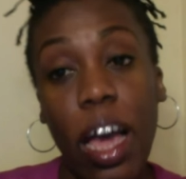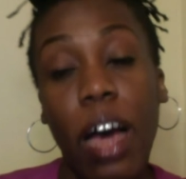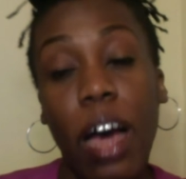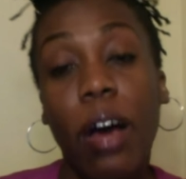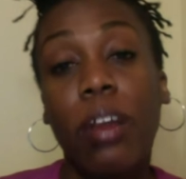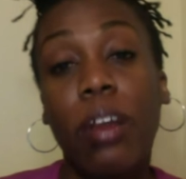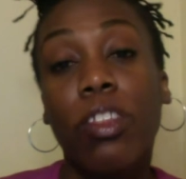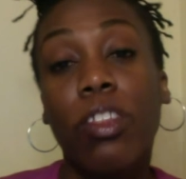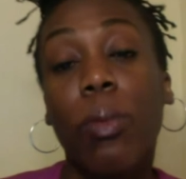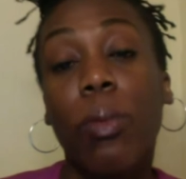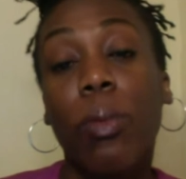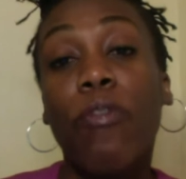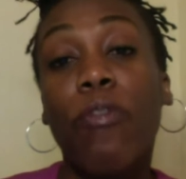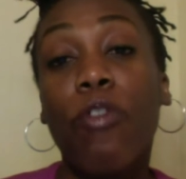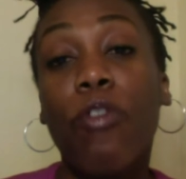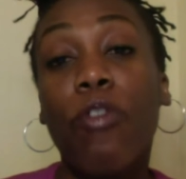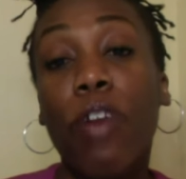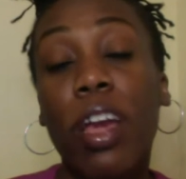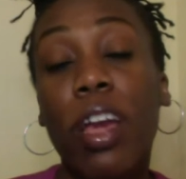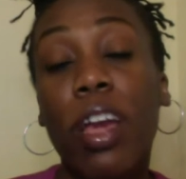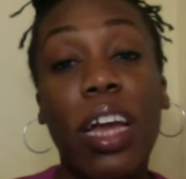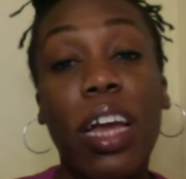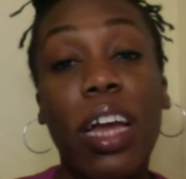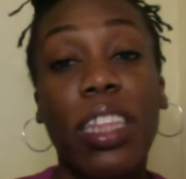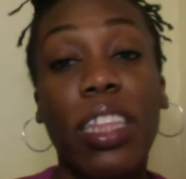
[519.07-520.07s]
So before he
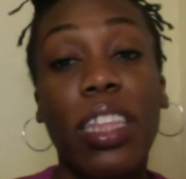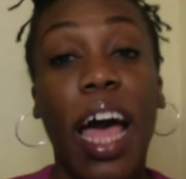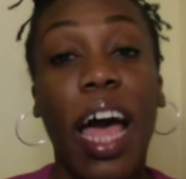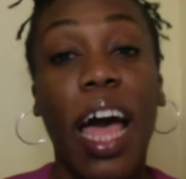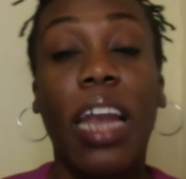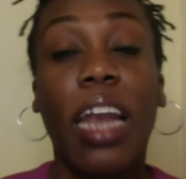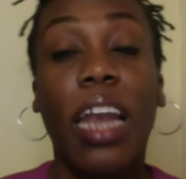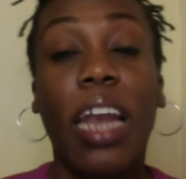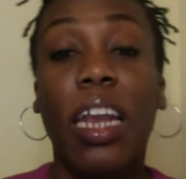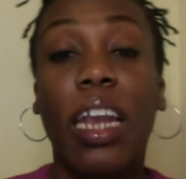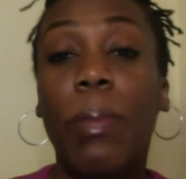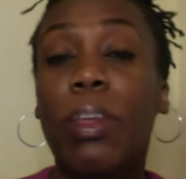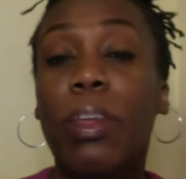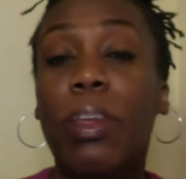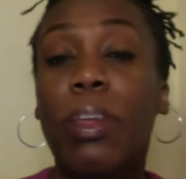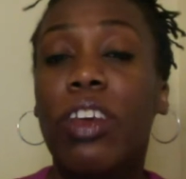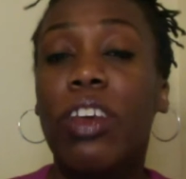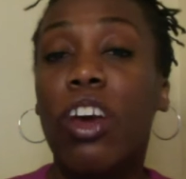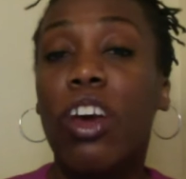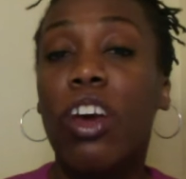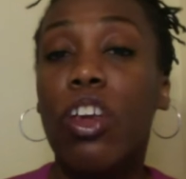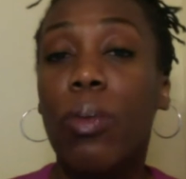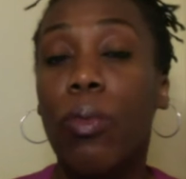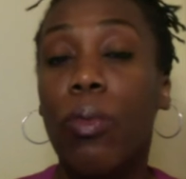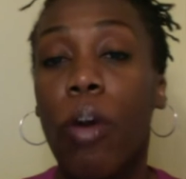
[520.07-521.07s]
does that, let me tell
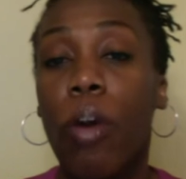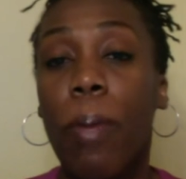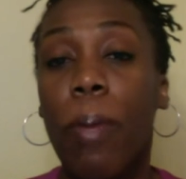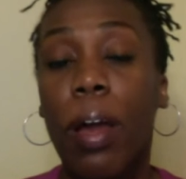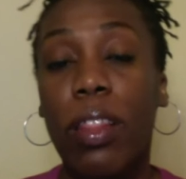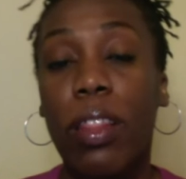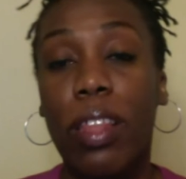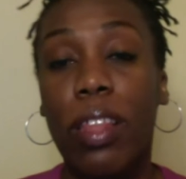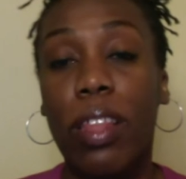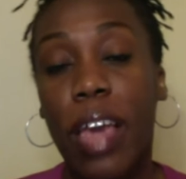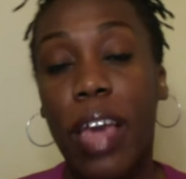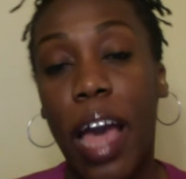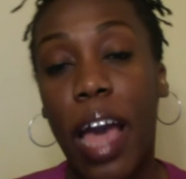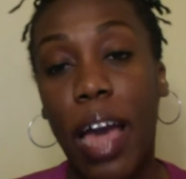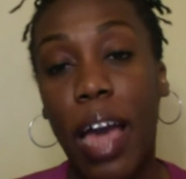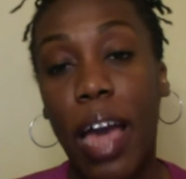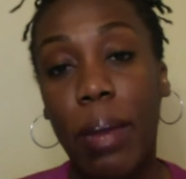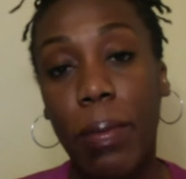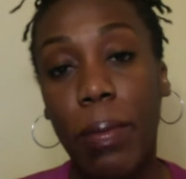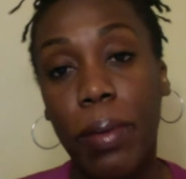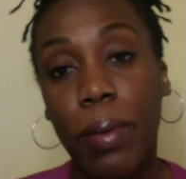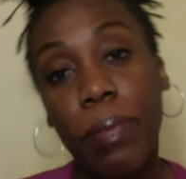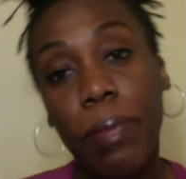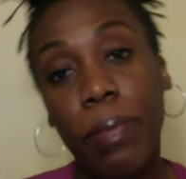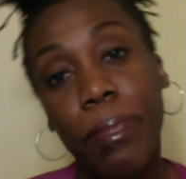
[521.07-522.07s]
you more about the
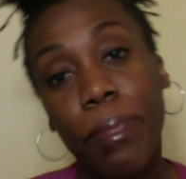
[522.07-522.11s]
Academy.